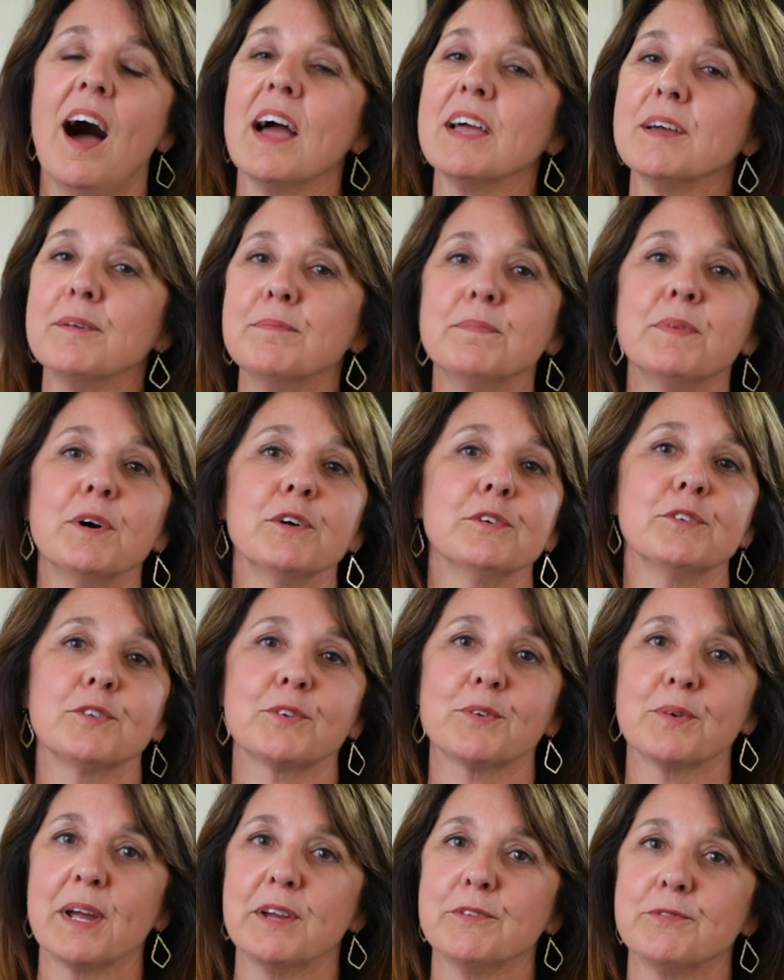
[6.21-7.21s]
I am
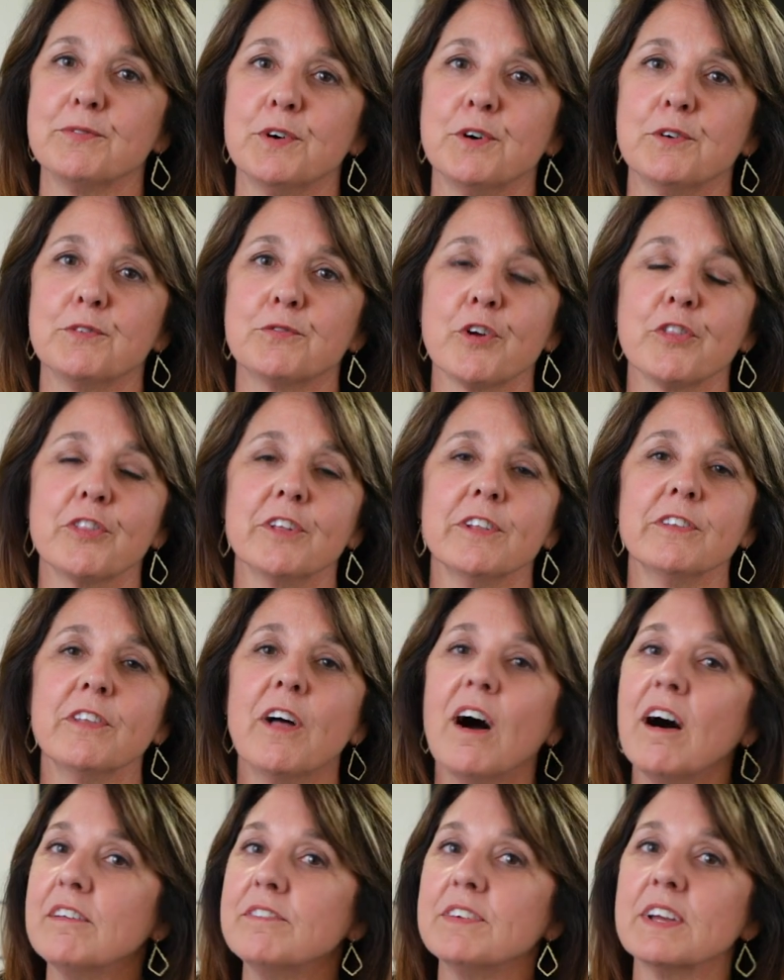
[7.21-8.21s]
most grateful for the
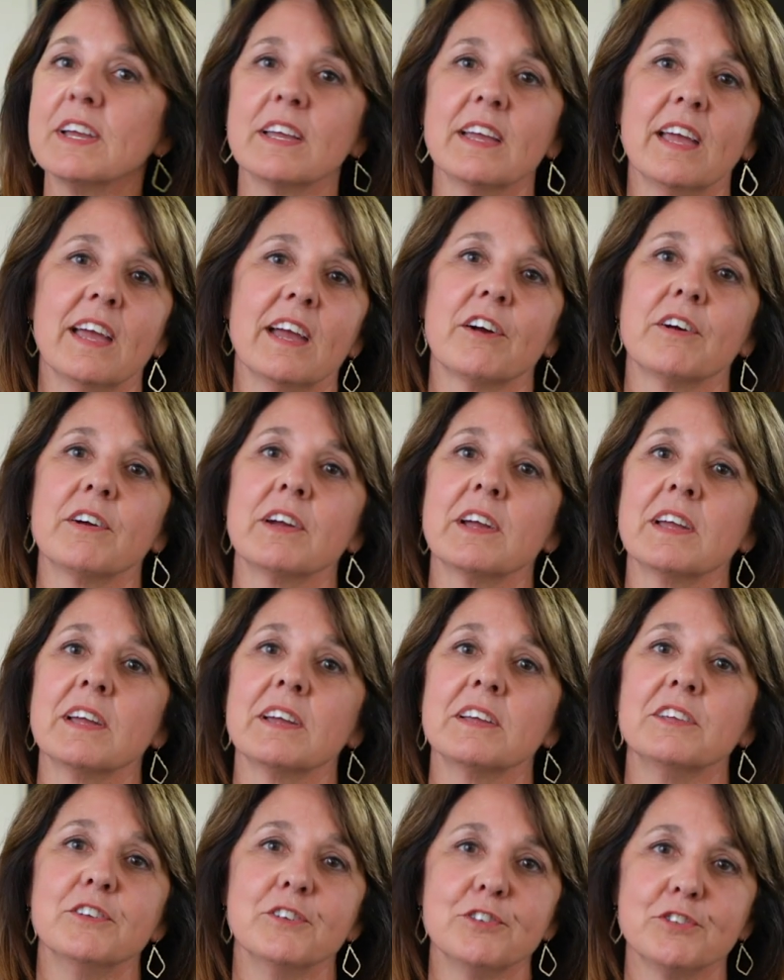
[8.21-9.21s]
love and
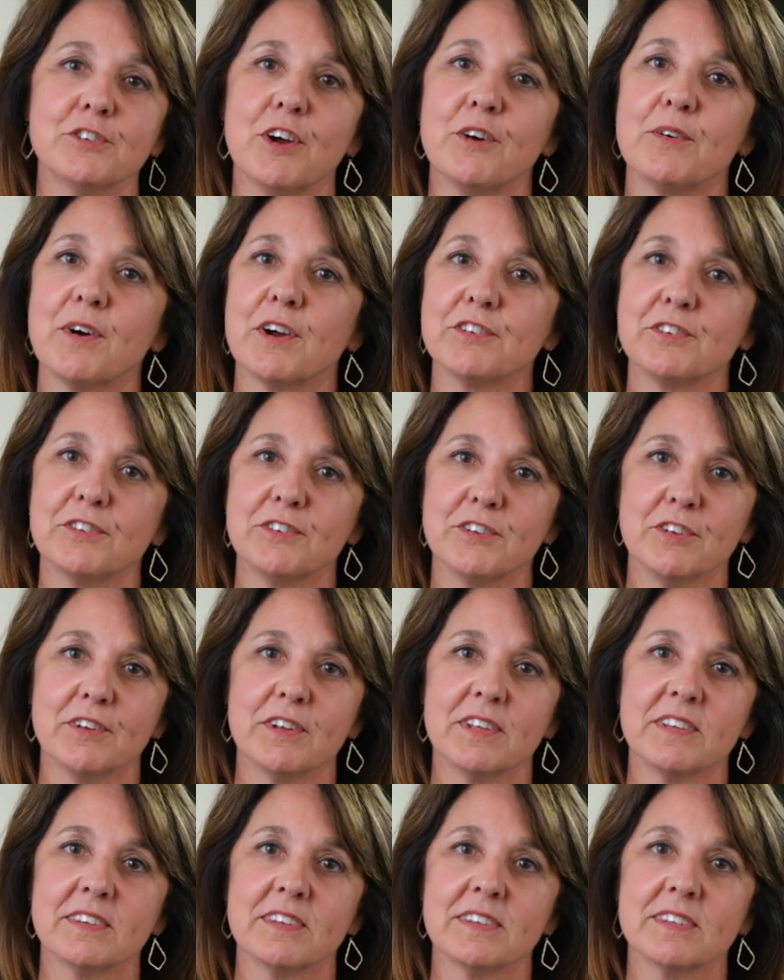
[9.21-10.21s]
caring you show our
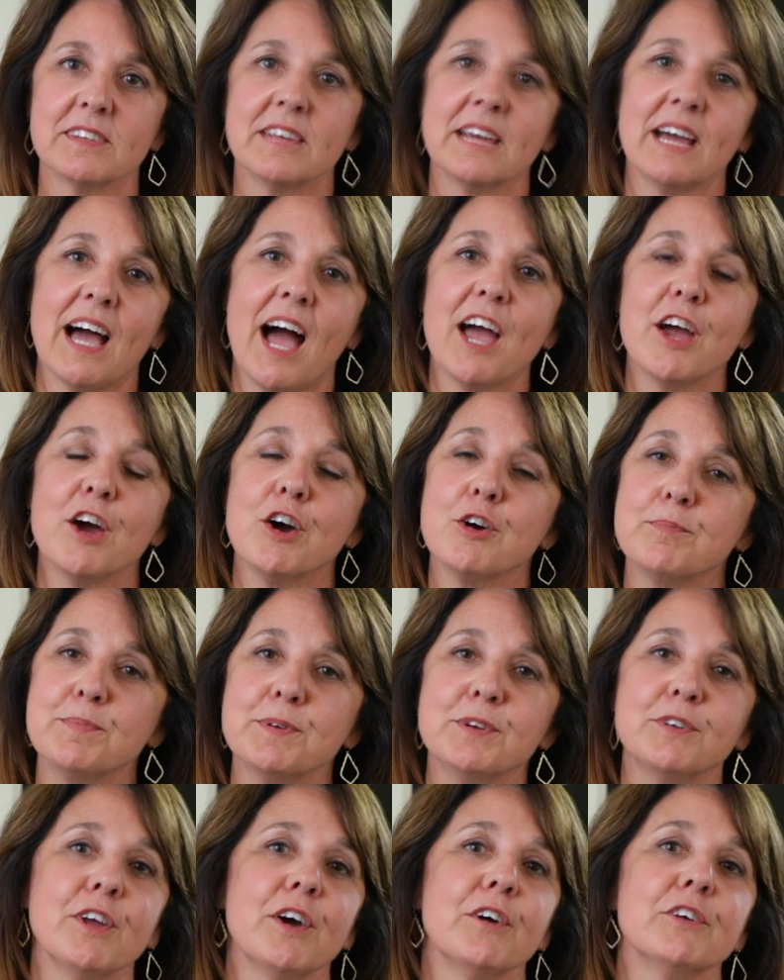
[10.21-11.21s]
students. I hope
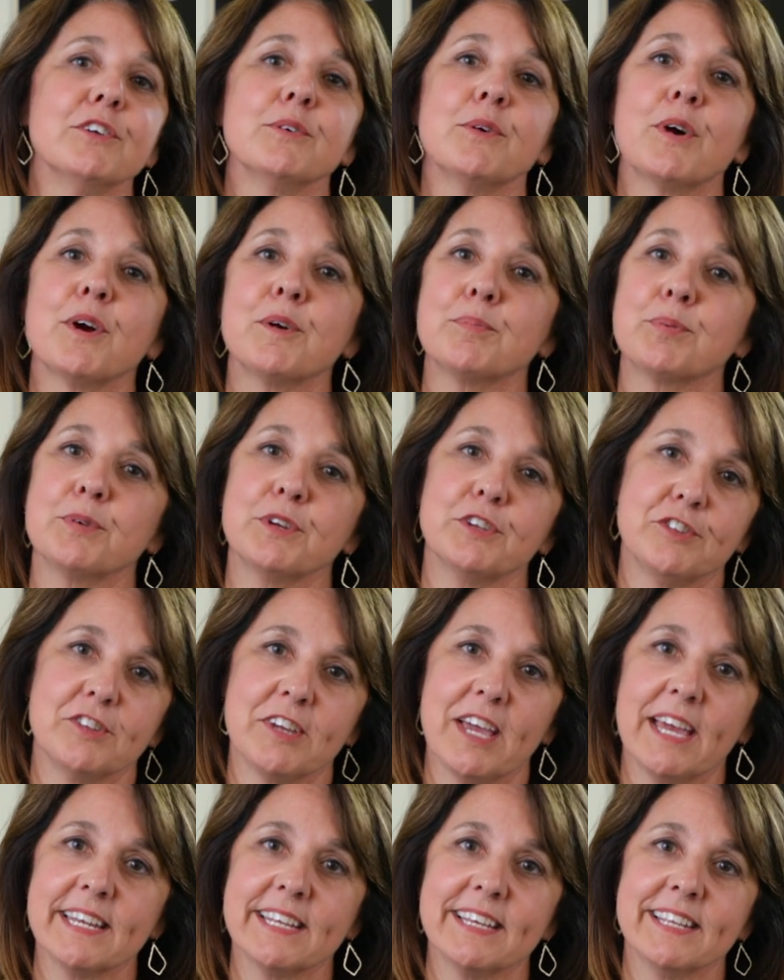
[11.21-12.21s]
you know you are
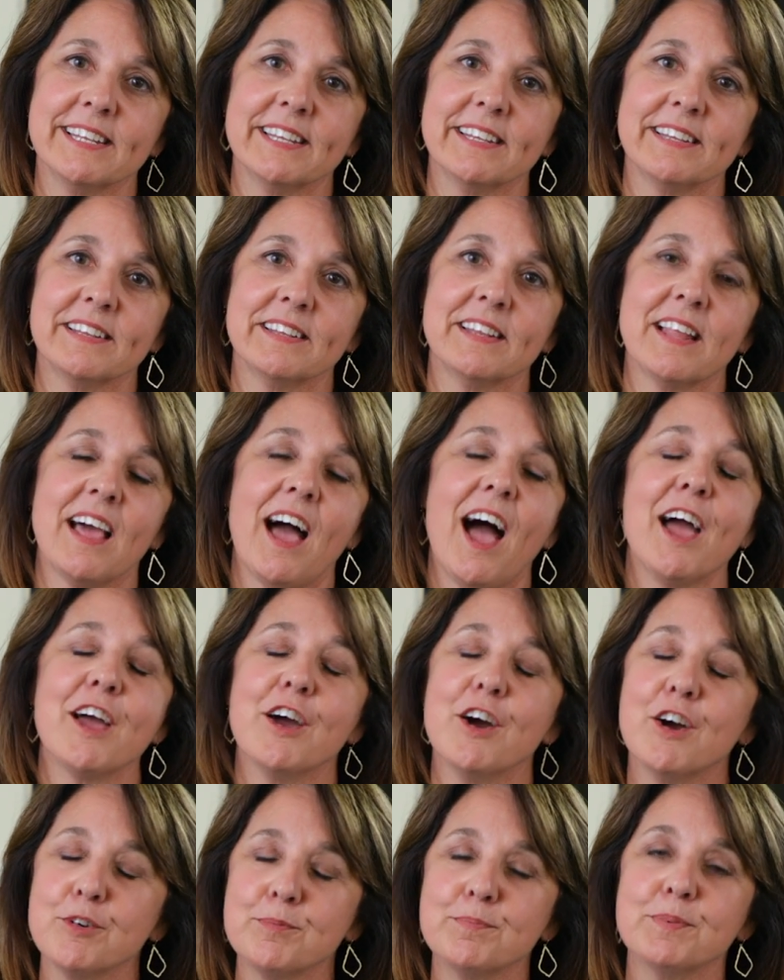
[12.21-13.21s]
appreciated. I
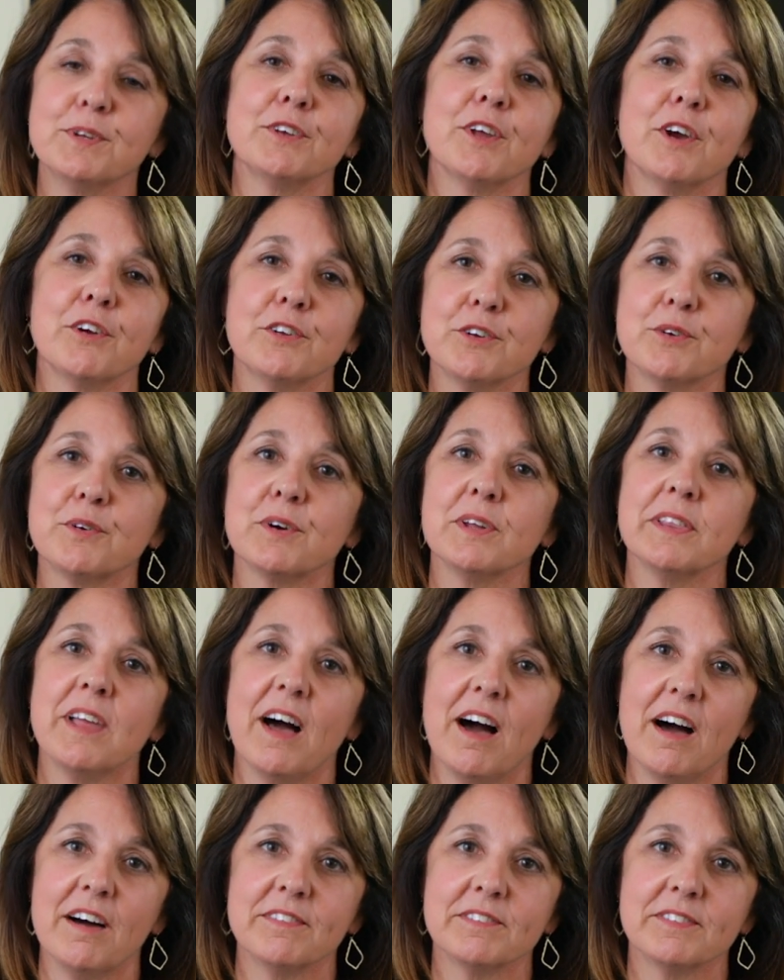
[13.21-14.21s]
hope you know you are
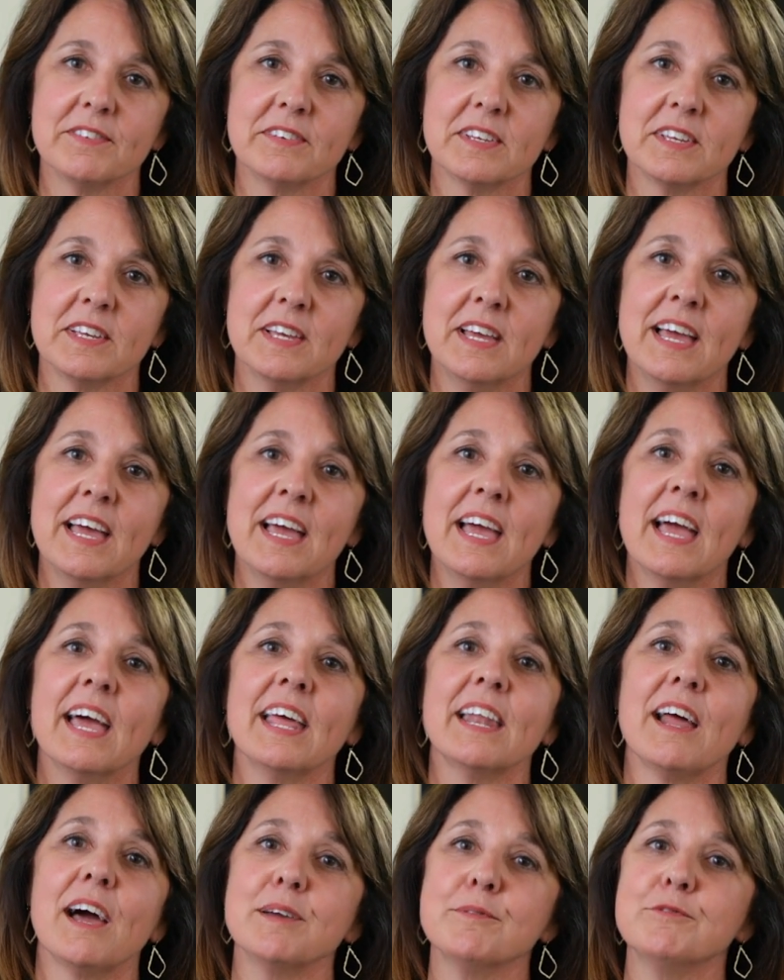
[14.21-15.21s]
loved.
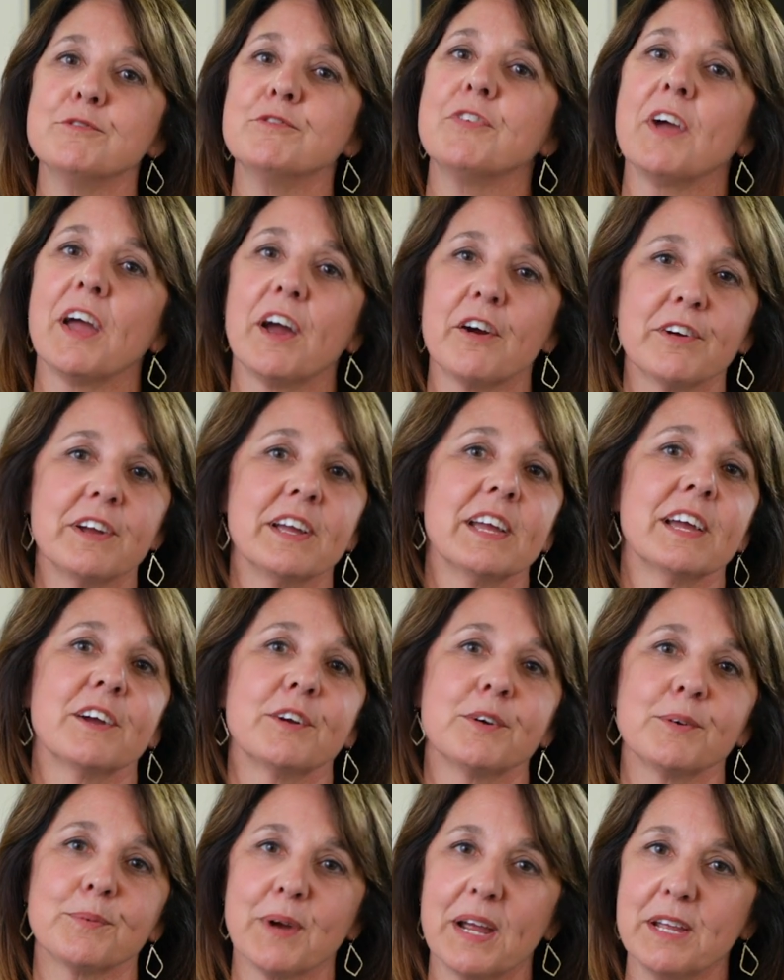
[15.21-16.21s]
And I am very
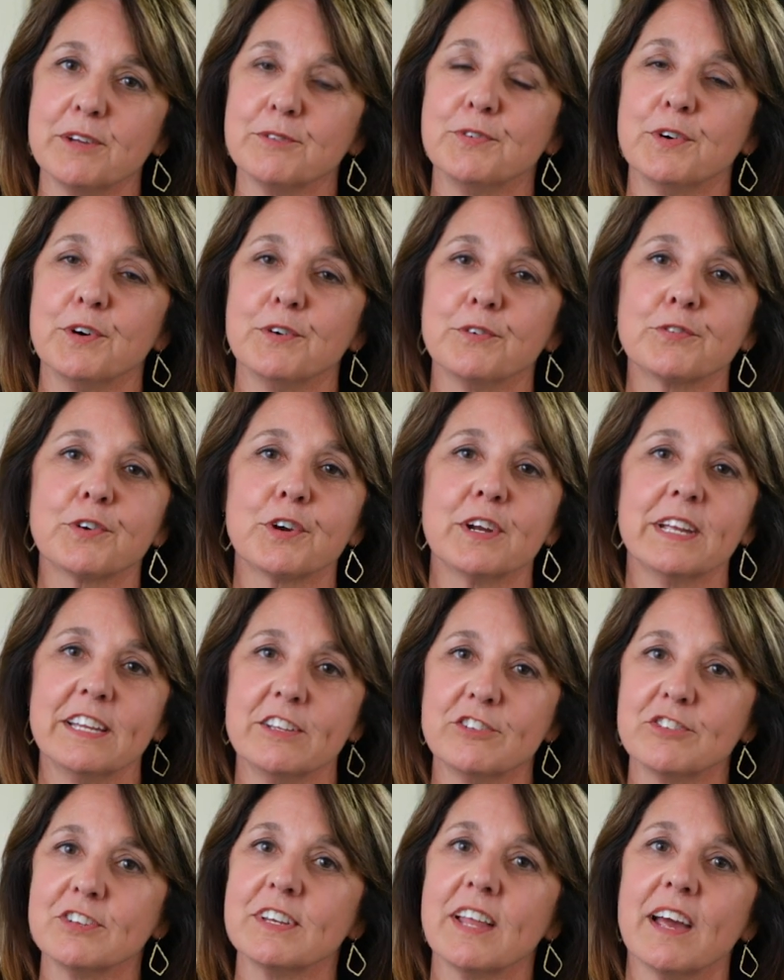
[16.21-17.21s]
grateful for
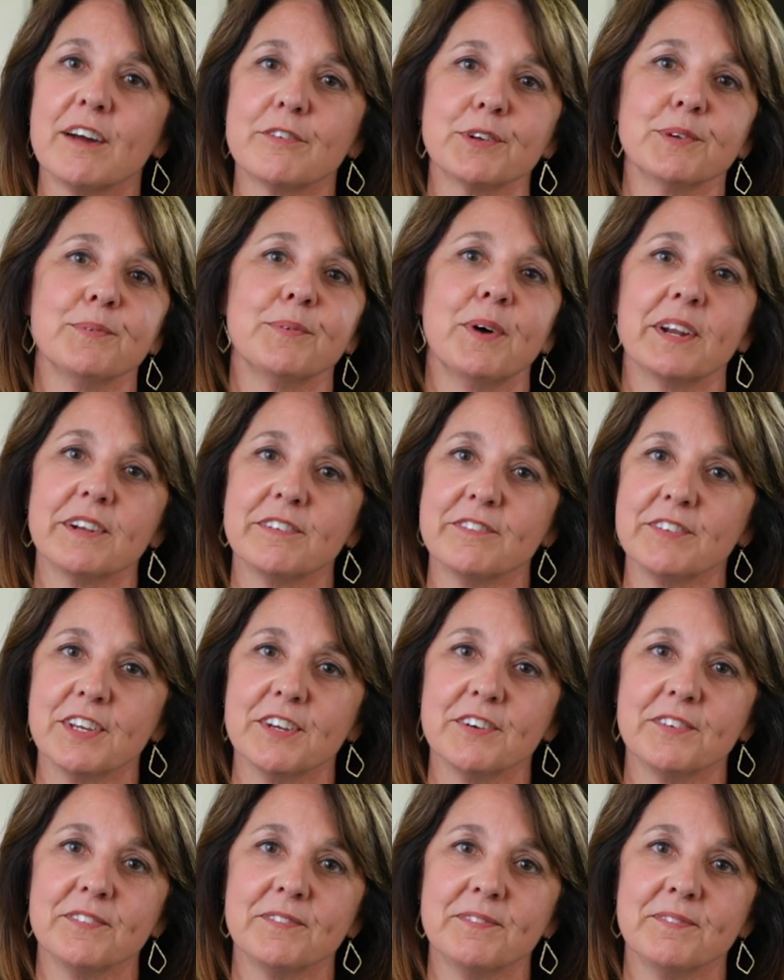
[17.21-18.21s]
each and every one of
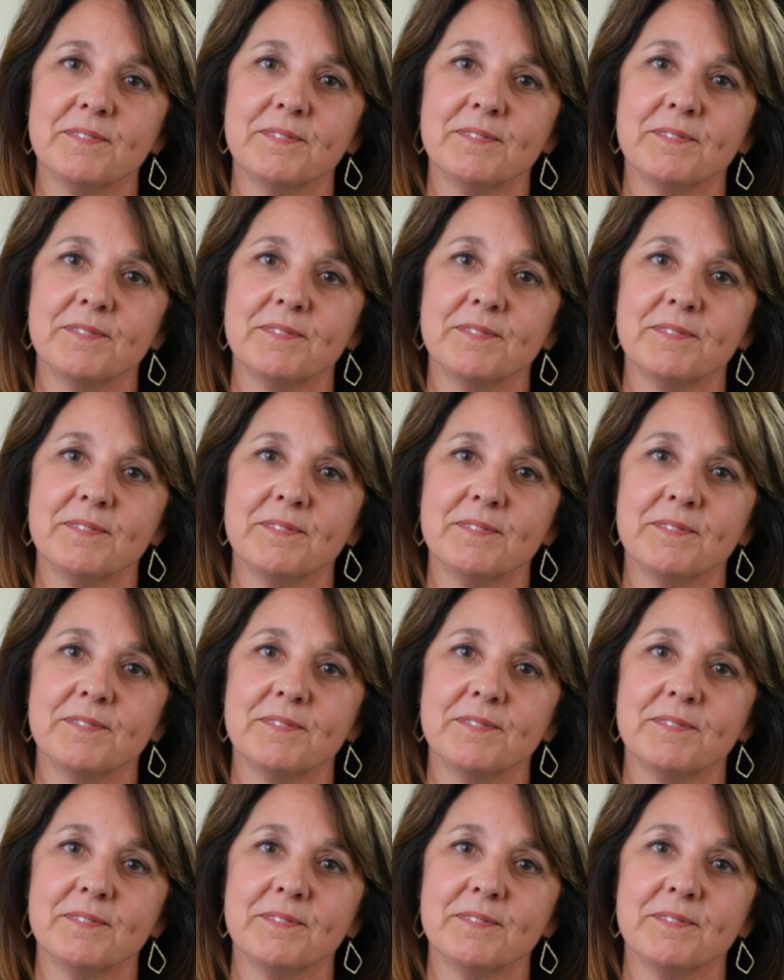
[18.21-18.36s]
you.